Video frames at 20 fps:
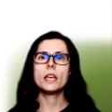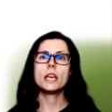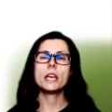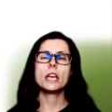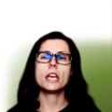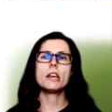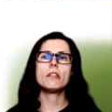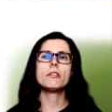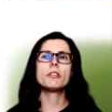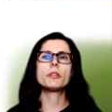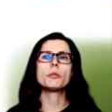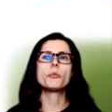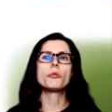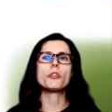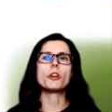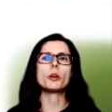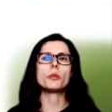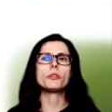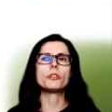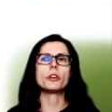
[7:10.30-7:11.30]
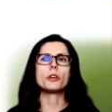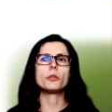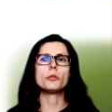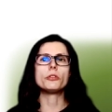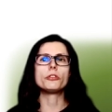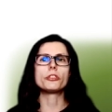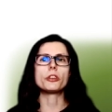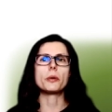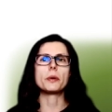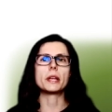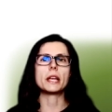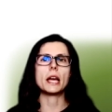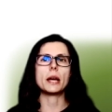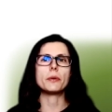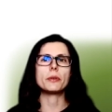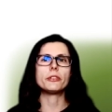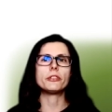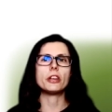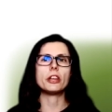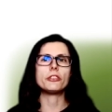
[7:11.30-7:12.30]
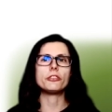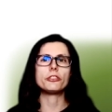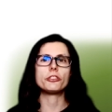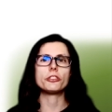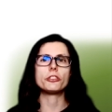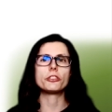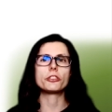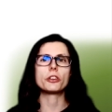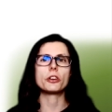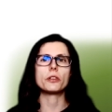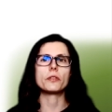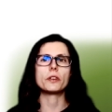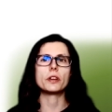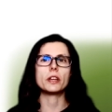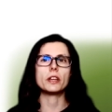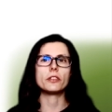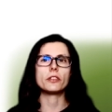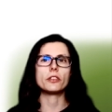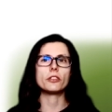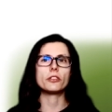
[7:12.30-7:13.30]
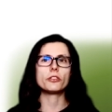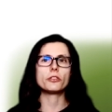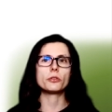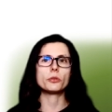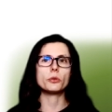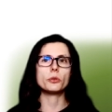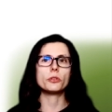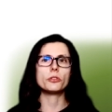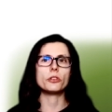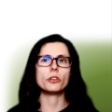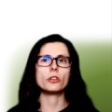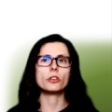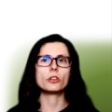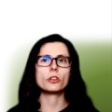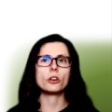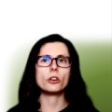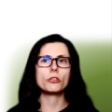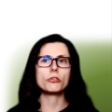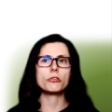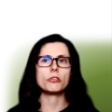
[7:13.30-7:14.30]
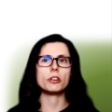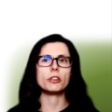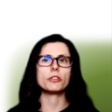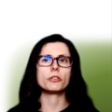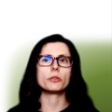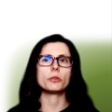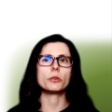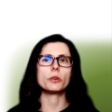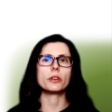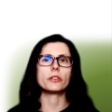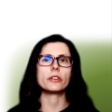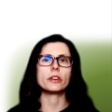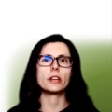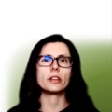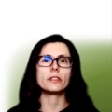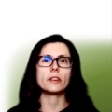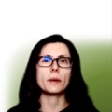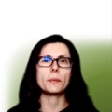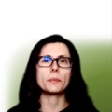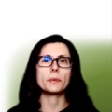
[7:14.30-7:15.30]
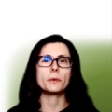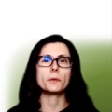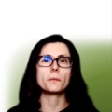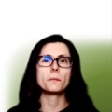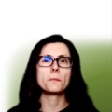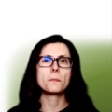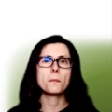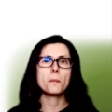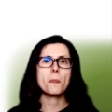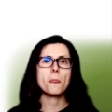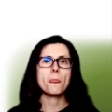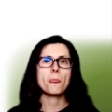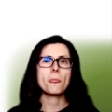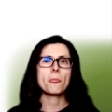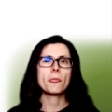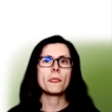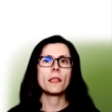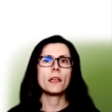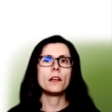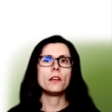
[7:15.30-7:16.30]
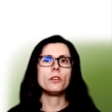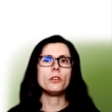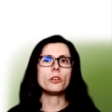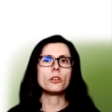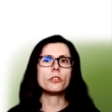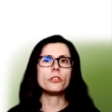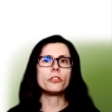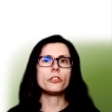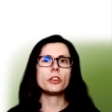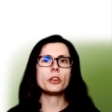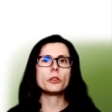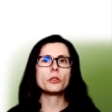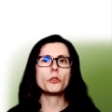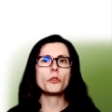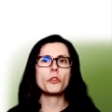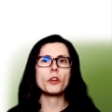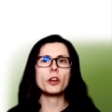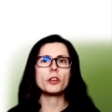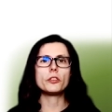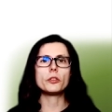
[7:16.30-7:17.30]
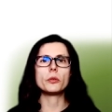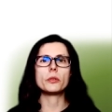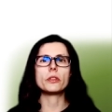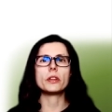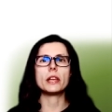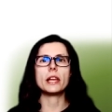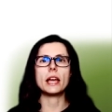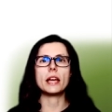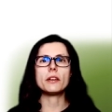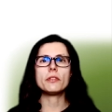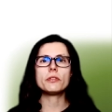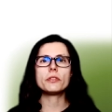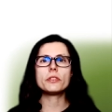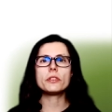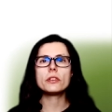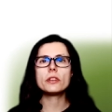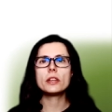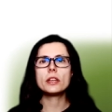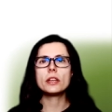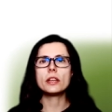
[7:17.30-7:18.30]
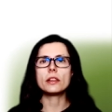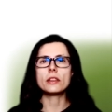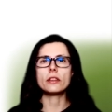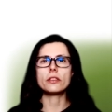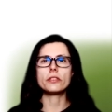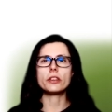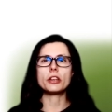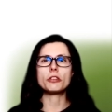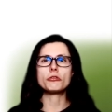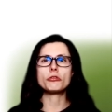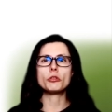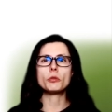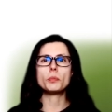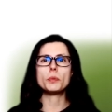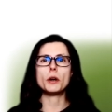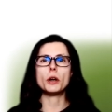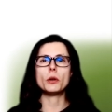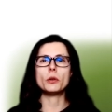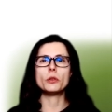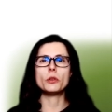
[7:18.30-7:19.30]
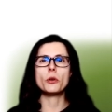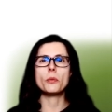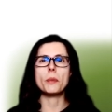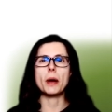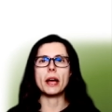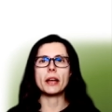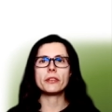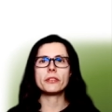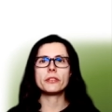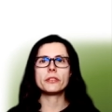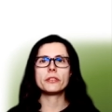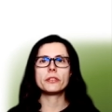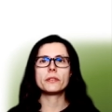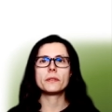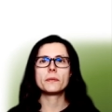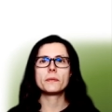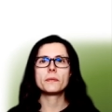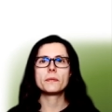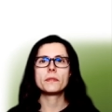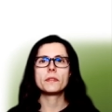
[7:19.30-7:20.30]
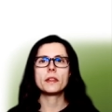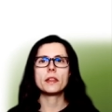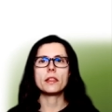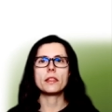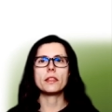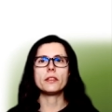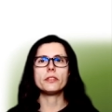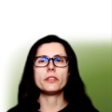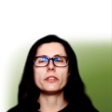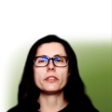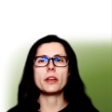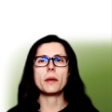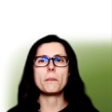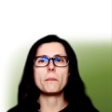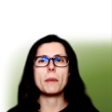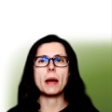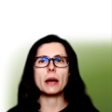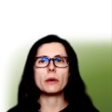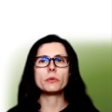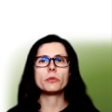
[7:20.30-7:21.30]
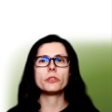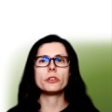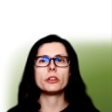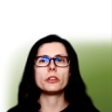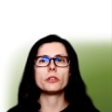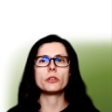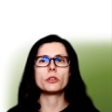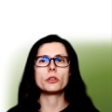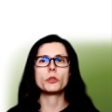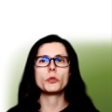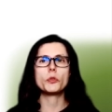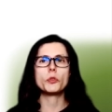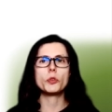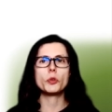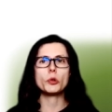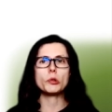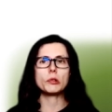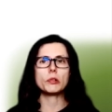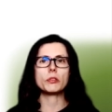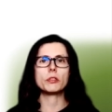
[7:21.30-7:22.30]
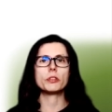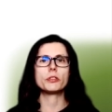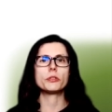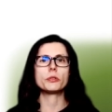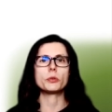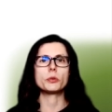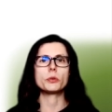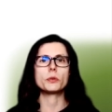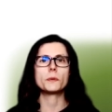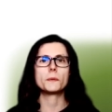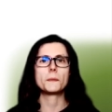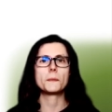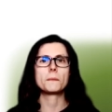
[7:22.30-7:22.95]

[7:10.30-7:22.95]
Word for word: Here are some photos showing how a tensioned cover is installed on a concrete store as an example. You can see on the photo on the left the central pole or mast. This is then mounted on the floor of the store.